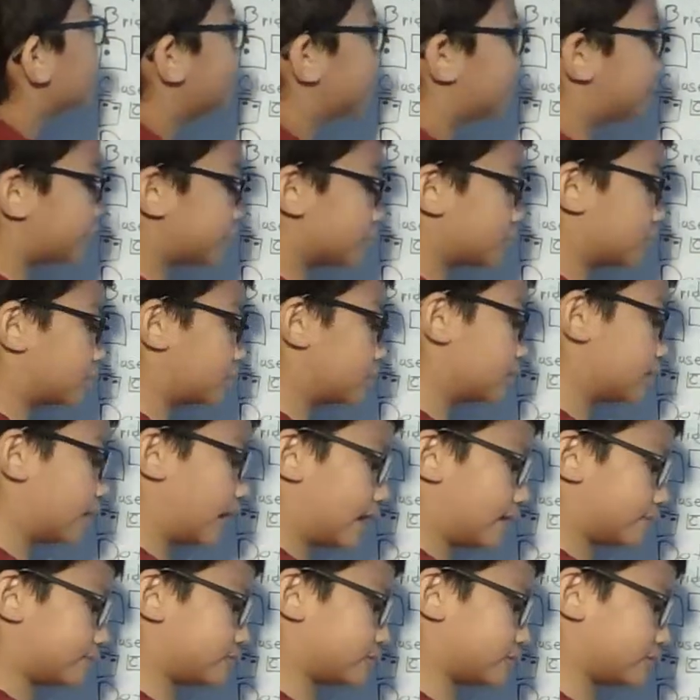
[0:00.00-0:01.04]
fuel
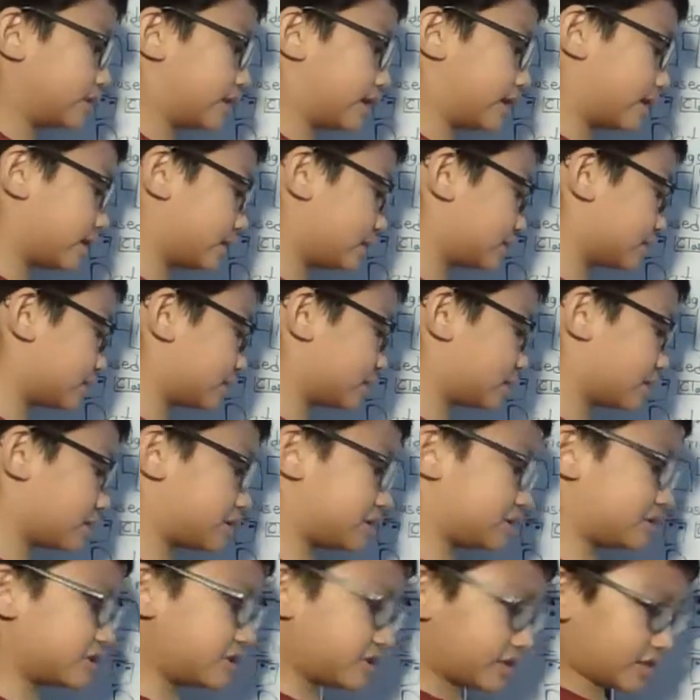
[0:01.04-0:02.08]
after that is
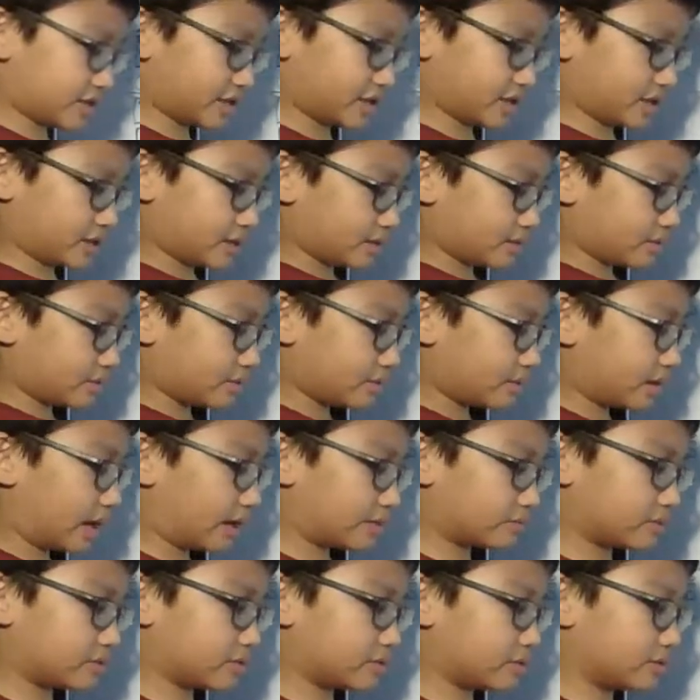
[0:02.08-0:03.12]
G.
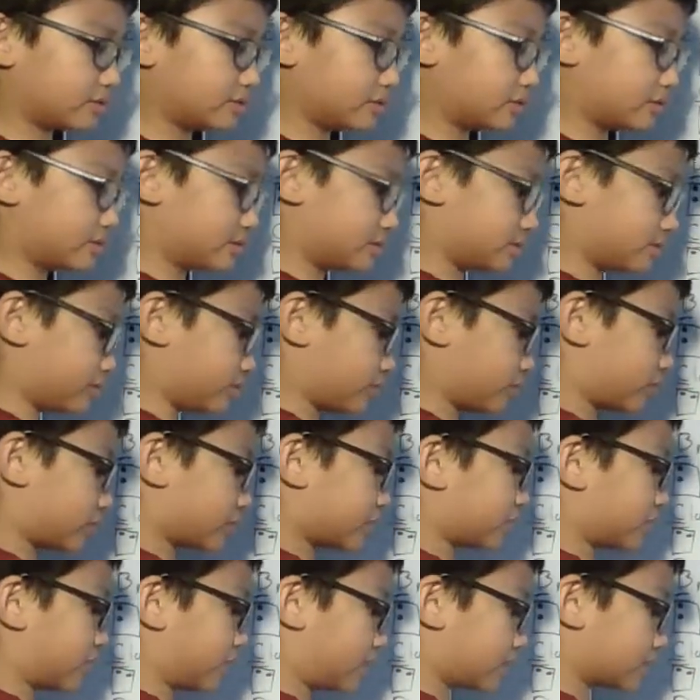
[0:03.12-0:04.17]
So
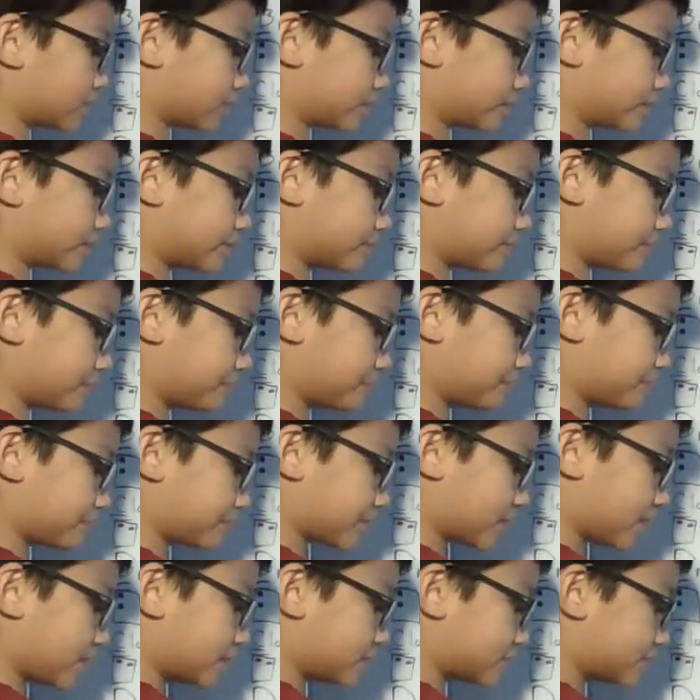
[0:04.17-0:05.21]
gridlock.
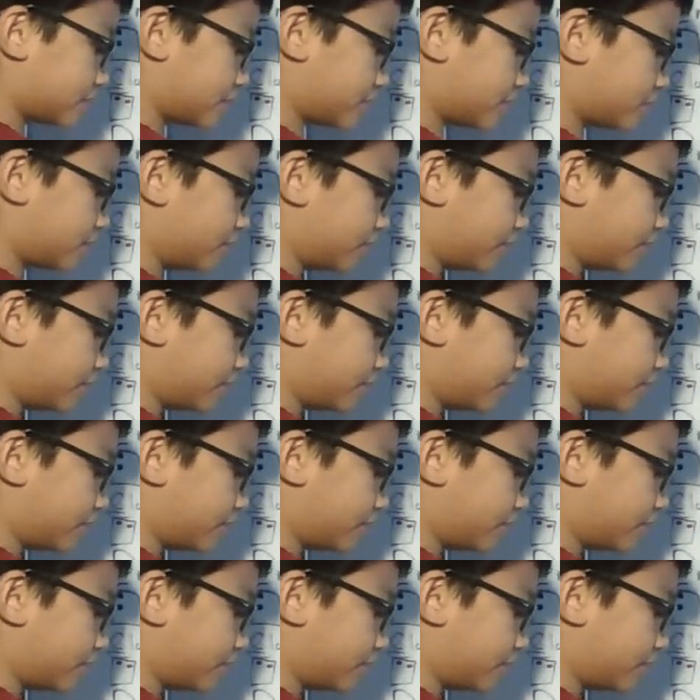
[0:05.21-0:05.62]
So